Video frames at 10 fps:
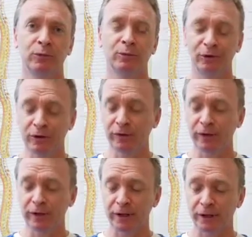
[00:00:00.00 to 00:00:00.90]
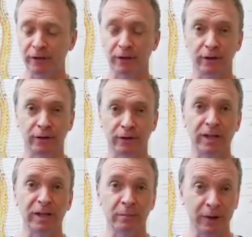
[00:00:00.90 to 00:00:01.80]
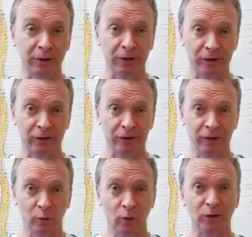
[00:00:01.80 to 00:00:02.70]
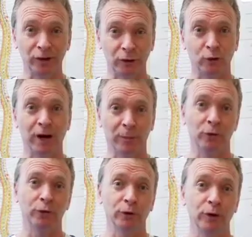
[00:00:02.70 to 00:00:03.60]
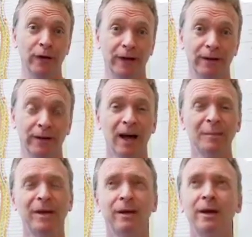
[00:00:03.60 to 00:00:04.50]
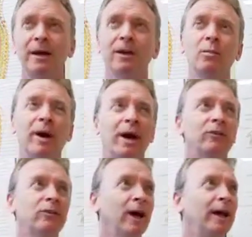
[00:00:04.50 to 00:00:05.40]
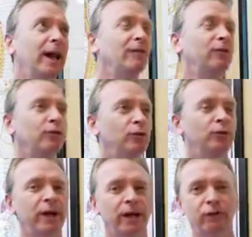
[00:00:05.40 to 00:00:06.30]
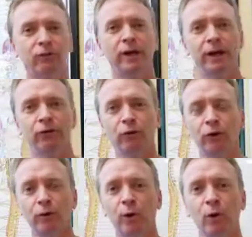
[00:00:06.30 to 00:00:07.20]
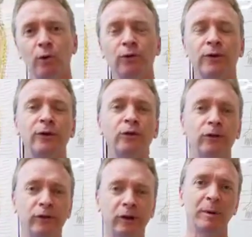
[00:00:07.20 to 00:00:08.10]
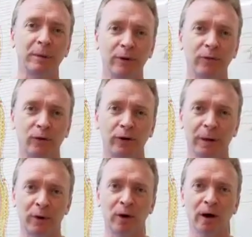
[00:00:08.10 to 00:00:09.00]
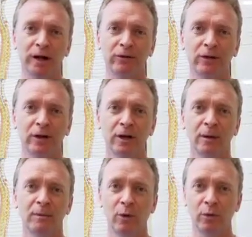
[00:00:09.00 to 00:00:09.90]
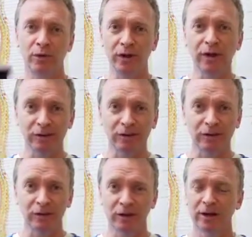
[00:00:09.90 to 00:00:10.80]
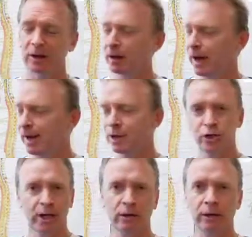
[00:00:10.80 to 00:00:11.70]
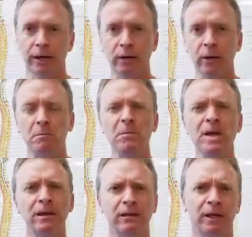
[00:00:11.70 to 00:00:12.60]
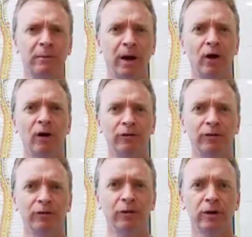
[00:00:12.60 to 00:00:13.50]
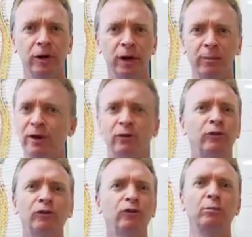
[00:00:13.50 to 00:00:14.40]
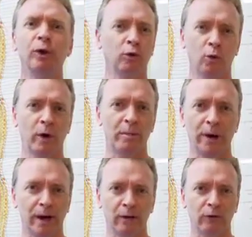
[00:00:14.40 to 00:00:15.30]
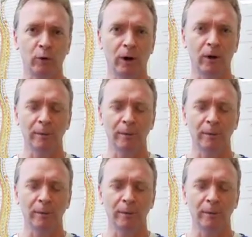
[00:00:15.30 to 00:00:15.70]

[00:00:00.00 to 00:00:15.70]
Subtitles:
Specifically, the knee meniscus was incredible to look at. I mean, in the past, I'd have to take x-rays, look at the bones, and then usually send people out for MRIs. But with this, I can check it like immediately in my office. And patients are just blown away by it as well.